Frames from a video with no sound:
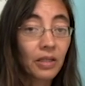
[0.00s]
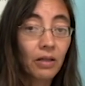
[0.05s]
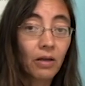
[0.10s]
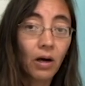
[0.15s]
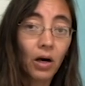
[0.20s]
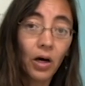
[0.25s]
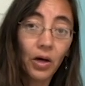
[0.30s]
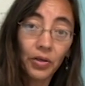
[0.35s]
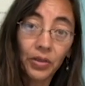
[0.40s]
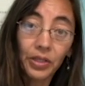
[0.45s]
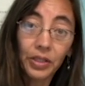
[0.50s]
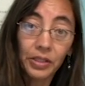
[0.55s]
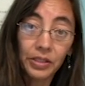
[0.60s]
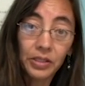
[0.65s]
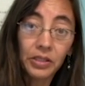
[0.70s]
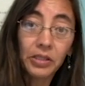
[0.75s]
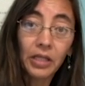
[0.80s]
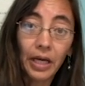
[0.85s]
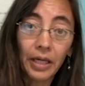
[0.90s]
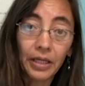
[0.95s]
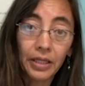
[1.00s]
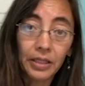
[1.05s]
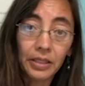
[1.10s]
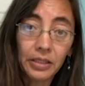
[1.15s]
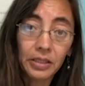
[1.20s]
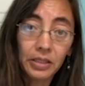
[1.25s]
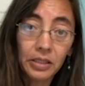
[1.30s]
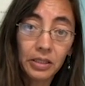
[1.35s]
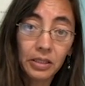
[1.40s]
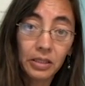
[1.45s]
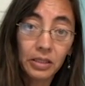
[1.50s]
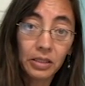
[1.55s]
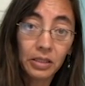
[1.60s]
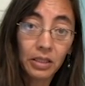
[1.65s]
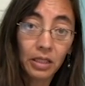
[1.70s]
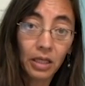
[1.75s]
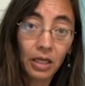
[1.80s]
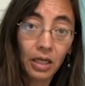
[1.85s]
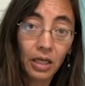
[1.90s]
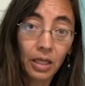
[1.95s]
All these tendons
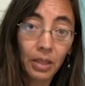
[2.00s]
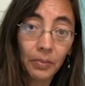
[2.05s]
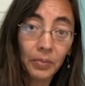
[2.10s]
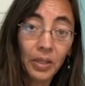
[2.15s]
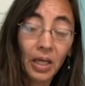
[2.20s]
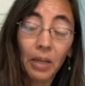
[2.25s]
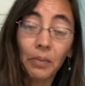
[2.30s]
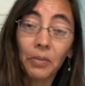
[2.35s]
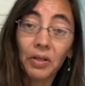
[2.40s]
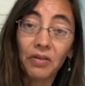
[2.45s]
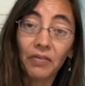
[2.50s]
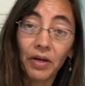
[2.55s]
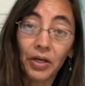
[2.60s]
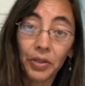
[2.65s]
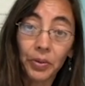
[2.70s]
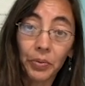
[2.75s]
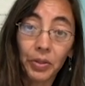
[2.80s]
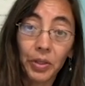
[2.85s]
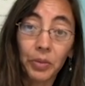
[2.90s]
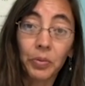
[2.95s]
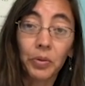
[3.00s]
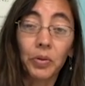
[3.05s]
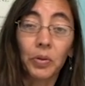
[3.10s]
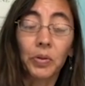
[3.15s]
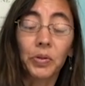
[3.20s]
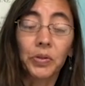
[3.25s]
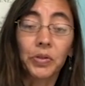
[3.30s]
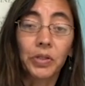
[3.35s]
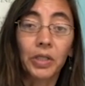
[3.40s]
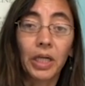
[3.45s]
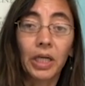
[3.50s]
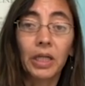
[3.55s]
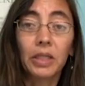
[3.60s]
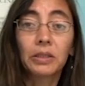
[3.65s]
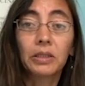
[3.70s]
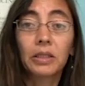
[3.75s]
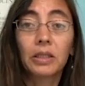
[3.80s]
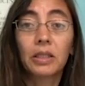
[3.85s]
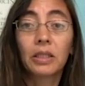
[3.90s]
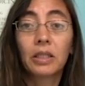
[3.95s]
can be evaluated with
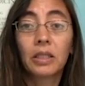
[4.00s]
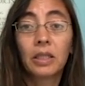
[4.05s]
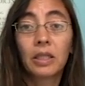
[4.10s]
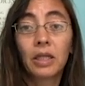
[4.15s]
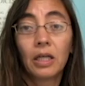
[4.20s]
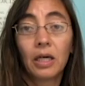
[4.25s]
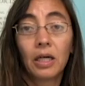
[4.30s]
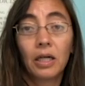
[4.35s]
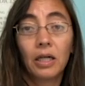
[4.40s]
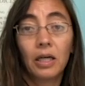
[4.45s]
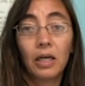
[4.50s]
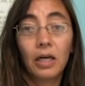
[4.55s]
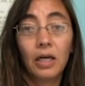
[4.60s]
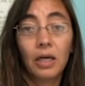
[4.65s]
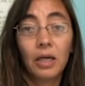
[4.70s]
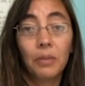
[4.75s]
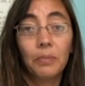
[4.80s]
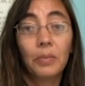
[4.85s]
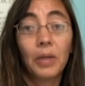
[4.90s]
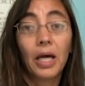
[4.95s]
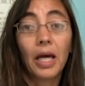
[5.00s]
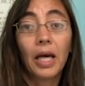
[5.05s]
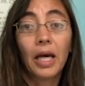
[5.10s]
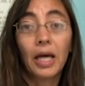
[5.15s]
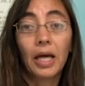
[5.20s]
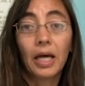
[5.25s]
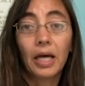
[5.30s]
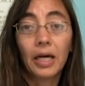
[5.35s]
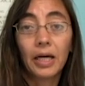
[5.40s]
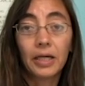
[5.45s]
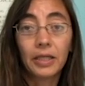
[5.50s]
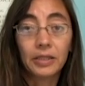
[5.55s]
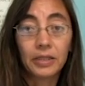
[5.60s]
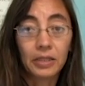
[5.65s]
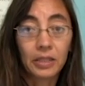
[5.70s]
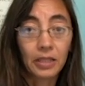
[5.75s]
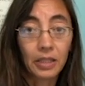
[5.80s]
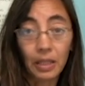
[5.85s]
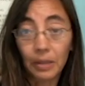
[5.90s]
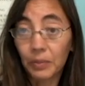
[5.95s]
ultrasound and
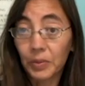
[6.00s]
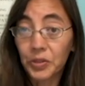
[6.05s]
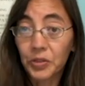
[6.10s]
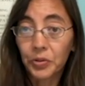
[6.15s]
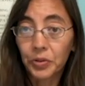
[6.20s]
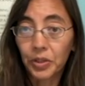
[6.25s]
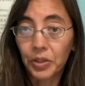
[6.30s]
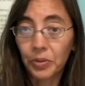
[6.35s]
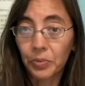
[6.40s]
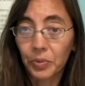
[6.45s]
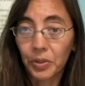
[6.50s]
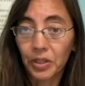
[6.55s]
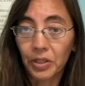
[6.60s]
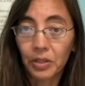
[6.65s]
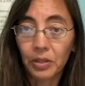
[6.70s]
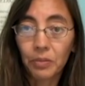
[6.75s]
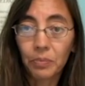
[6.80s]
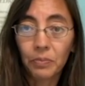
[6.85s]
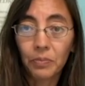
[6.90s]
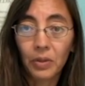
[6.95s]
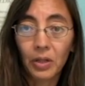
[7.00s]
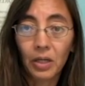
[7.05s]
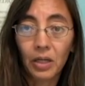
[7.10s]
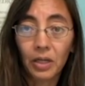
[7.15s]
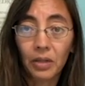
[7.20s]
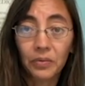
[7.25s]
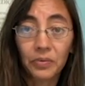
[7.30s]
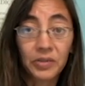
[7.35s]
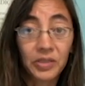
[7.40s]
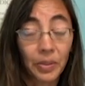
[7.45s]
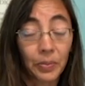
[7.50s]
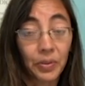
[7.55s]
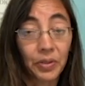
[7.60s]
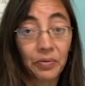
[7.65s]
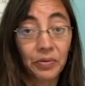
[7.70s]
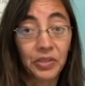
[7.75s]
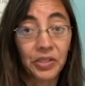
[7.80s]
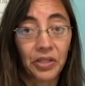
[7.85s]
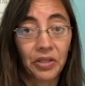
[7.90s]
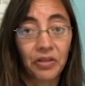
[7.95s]
then be treated with some of the
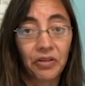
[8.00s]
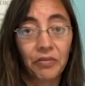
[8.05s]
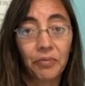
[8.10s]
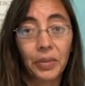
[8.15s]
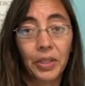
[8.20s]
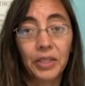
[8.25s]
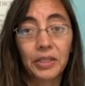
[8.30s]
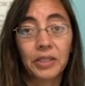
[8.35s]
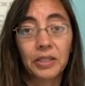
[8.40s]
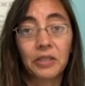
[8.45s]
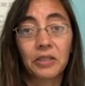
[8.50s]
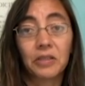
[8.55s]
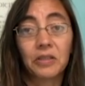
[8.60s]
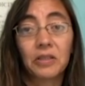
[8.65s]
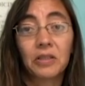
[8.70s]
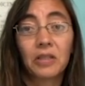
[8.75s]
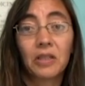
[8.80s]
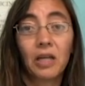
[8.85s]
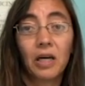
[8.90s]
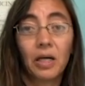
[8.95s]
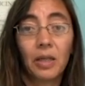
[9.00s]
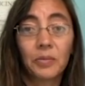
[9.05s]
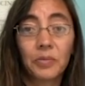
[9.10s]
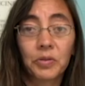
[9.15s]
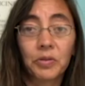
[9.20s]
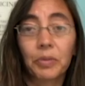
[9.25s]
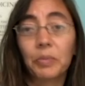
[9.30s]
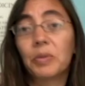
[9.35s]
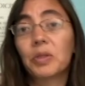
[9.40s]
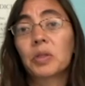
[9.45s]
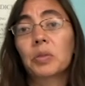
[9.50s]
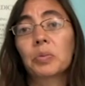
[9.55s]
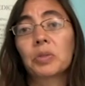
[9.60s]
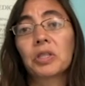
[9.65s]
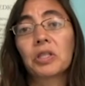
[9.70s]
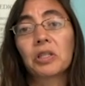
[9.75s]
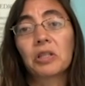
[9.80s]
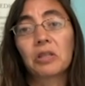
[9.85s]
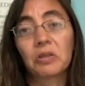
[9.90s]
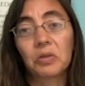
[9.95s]
regenerative medicine treatments,
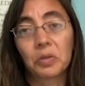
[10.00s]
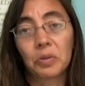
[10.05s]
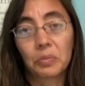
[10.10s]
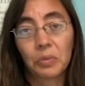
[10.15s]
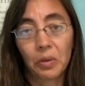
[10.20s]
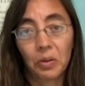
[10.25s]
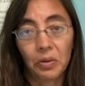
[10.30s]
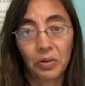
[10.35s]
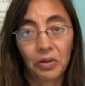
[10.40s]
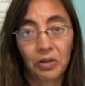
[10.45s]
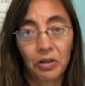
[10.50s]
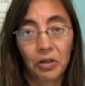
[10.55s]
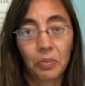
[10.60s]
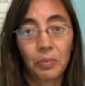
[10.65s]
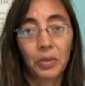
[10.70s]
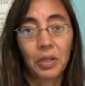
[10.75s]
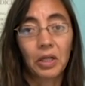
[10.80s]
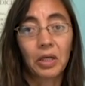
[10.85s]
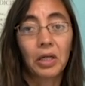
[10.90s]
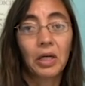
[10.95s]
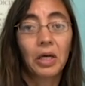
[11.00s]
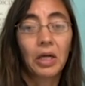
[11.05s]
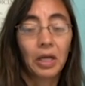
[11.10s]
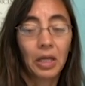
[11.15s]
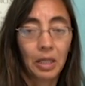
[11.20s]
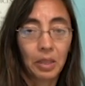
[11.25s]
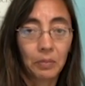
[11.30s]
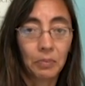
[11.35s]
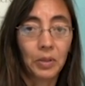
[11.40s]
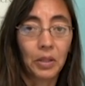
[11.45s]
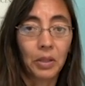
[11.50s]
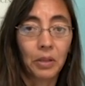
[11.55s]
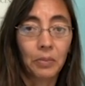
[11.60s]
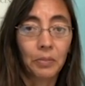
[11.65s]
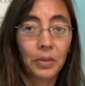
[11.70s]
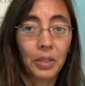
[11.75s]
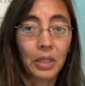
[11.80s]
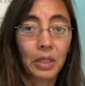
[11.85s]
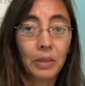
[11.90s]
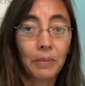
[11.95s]
which include prolotherapy and
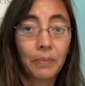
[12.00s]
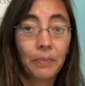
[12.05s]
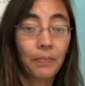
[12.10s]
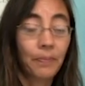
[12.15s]
PRP.